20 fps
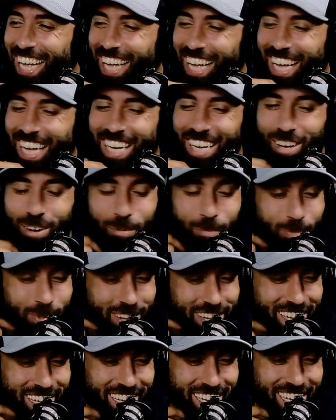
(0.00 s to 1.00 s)
Don't
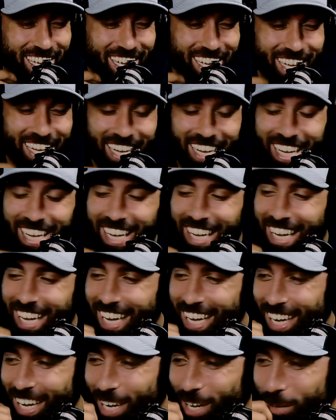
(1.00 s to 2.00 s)
play.
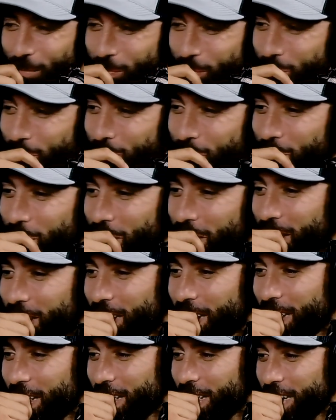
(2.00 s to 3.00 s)

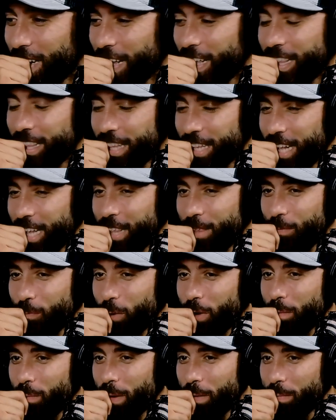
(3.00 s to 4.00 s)
That's
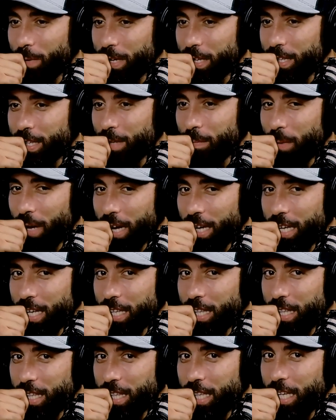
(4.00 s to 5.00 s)
one of my biggest things. But I
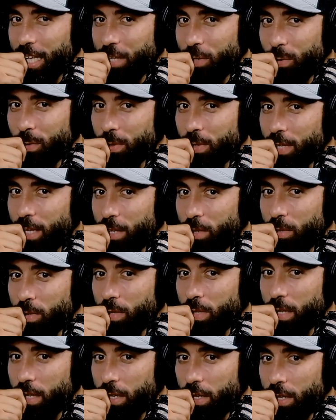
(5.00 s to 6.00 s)
guess it's easier said
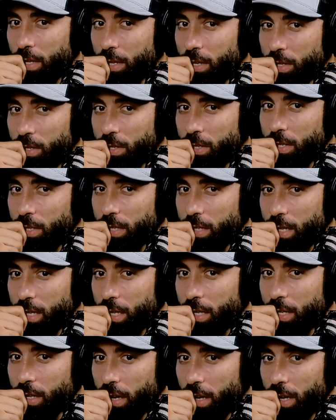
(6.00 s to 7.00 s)

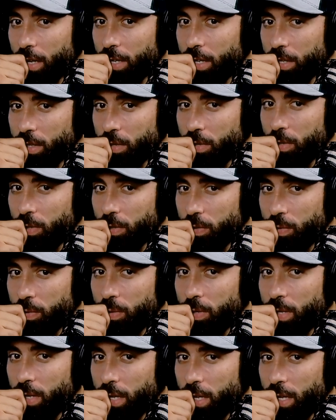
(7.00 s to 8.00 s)
than done to do
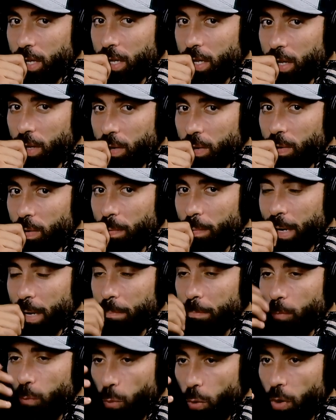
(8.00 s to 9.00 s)

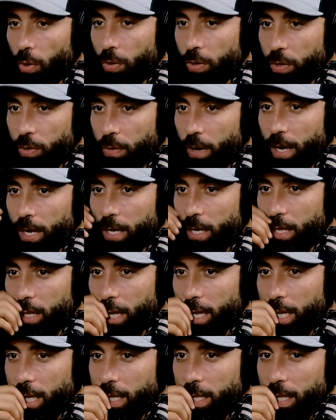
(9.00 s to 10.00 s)
by worrying, right? Because I
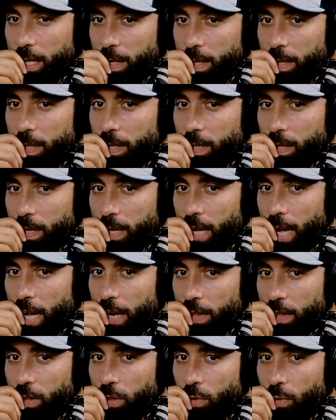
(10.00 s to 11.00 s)
guess that's kind
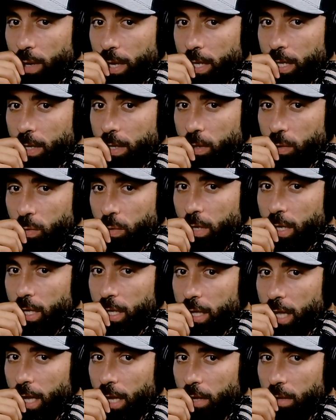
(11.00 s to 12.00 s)
of the trait. You need
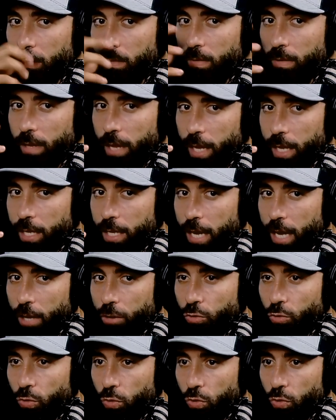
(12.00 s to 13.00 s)
that like
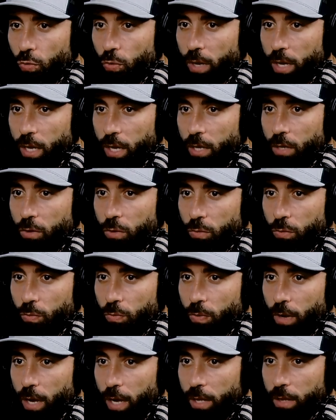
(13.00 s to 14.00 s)
natural trait in you
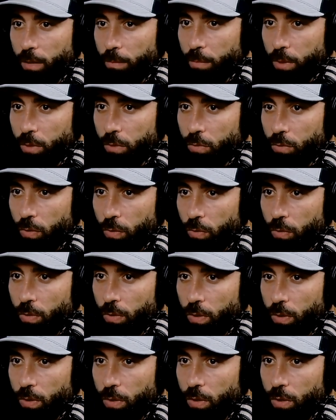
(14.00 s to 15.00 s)
as a business owner.
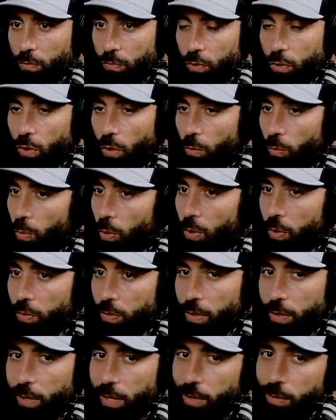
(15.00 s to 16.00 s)
Because if you don't worry,
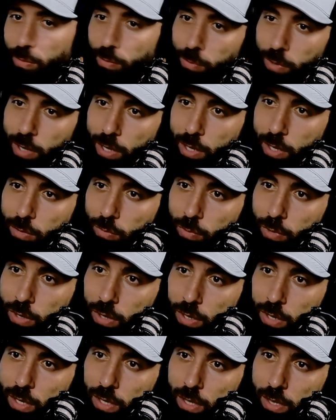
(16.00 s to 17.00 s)
then it's like, well, it is what
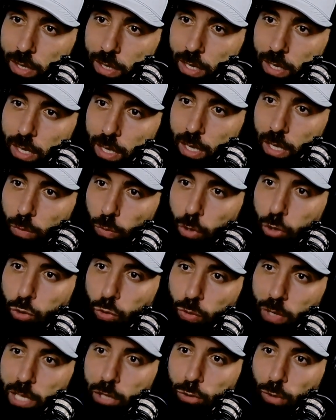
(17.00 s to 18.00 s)
it is. Which you
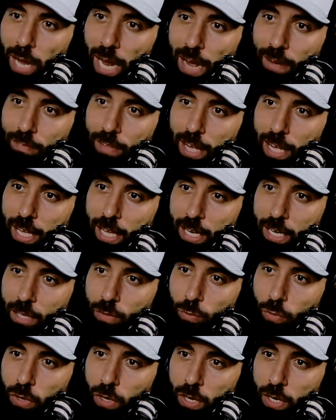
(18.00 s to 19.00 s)
need to have that. It is
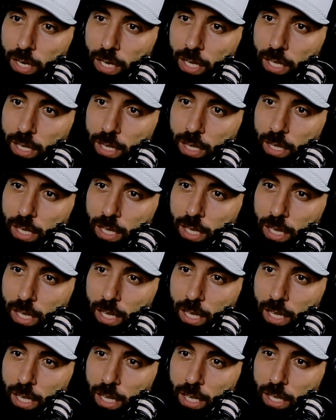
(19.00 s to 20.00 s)
what it is,
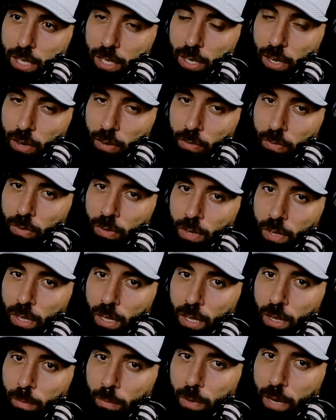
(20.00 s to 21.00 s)
you know?
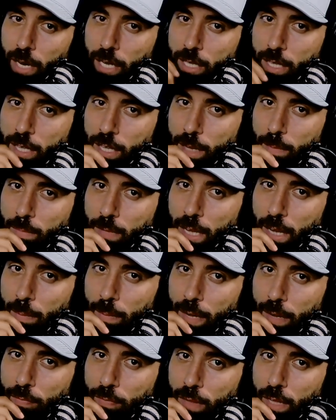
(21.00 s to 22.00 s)
But at the same time,
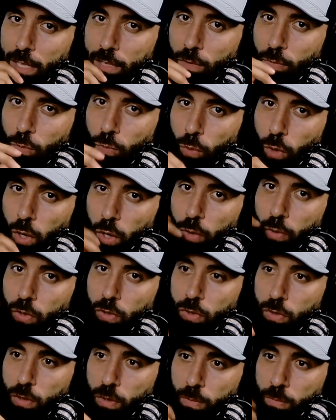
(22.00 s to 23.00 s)
I feel like the
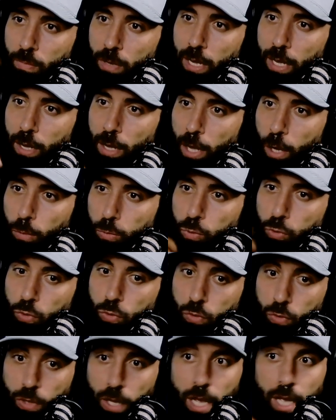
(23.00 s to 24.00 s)
worrisome helps you
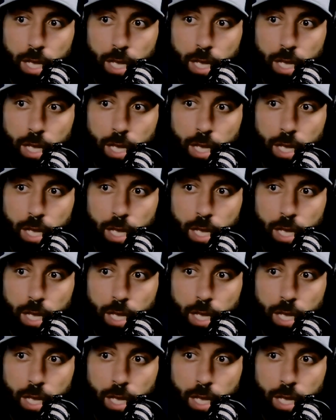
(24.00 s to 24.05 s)
stay